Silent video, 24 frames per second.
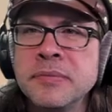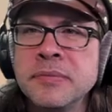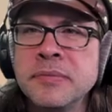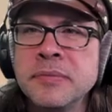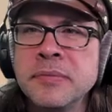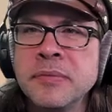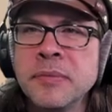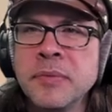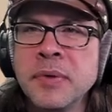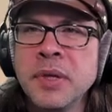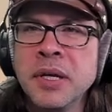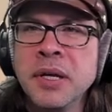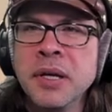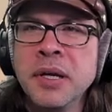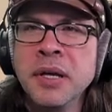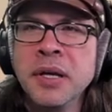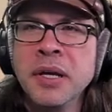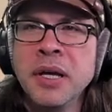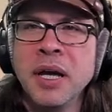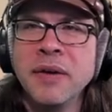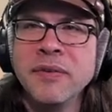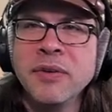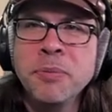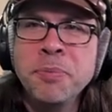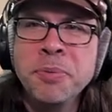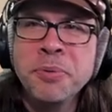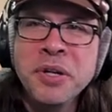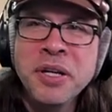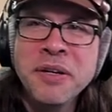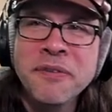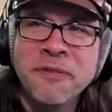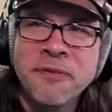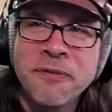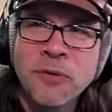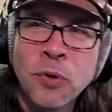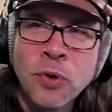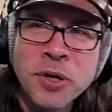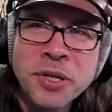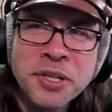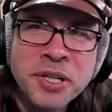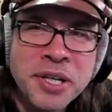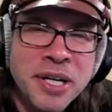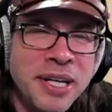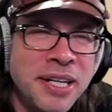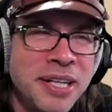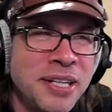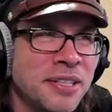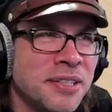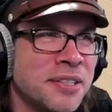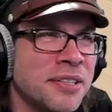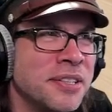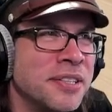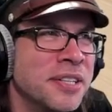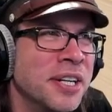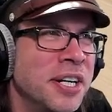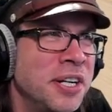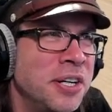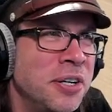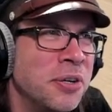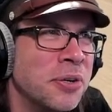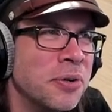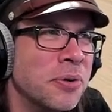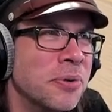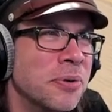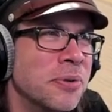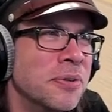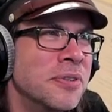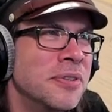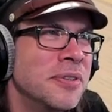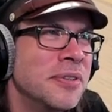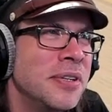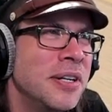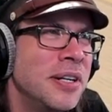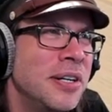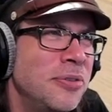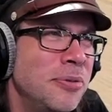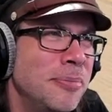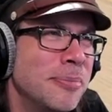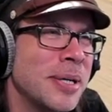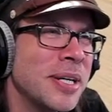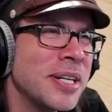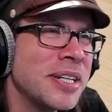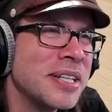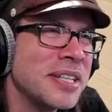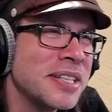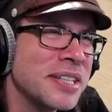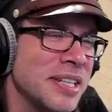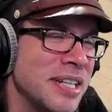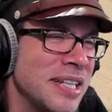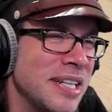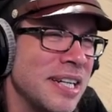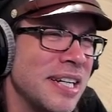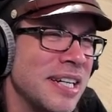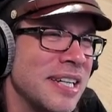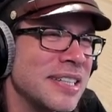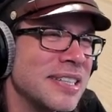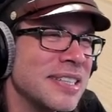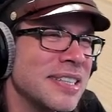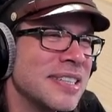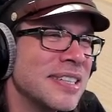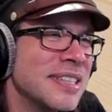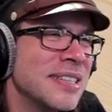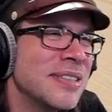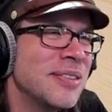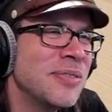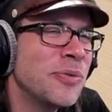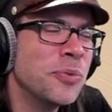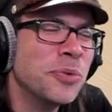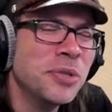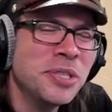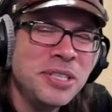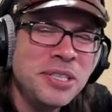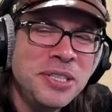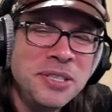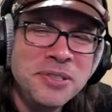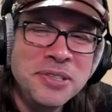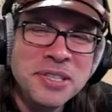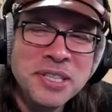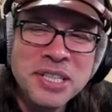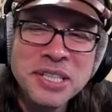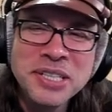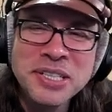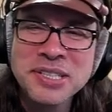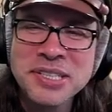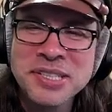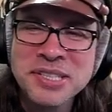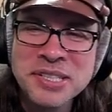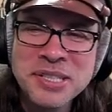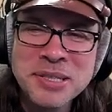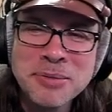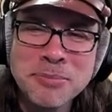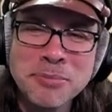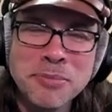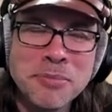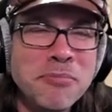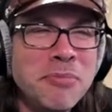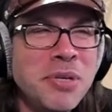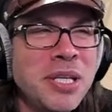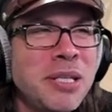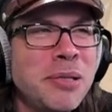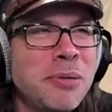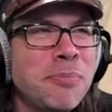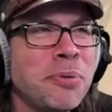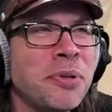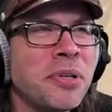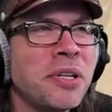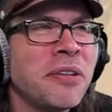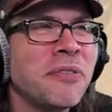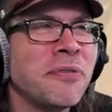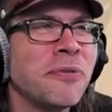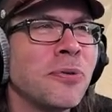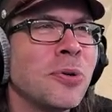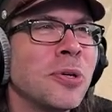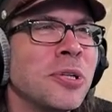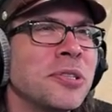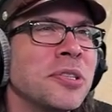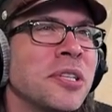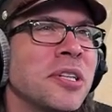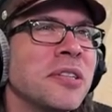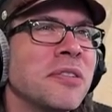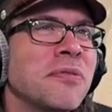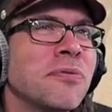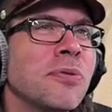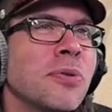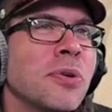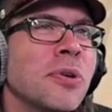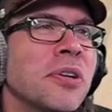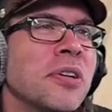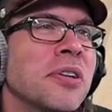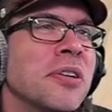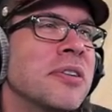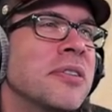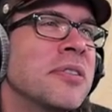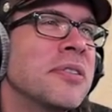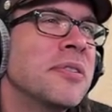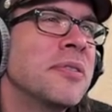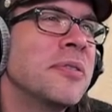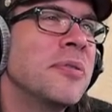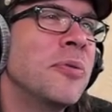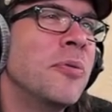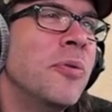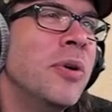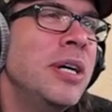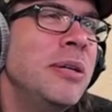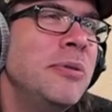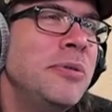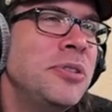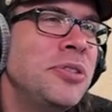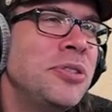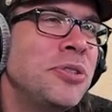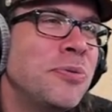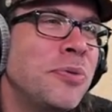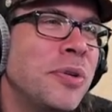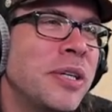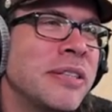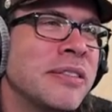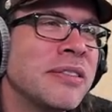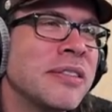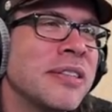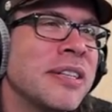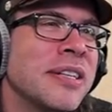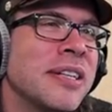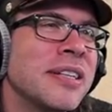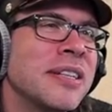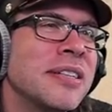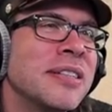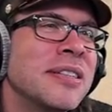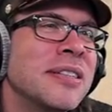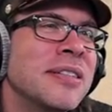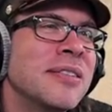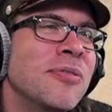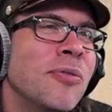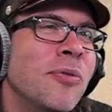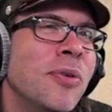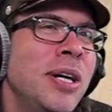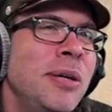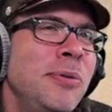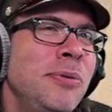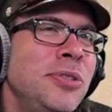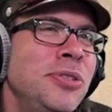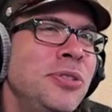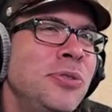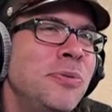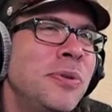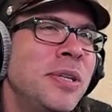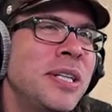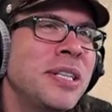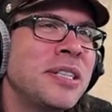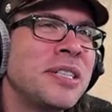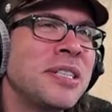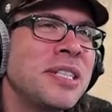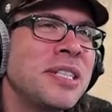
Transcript: Baker. Have you played Fortnite? No. Oh my god. What do you need to see me play Fortnite for? Why would you want that? Why would you want to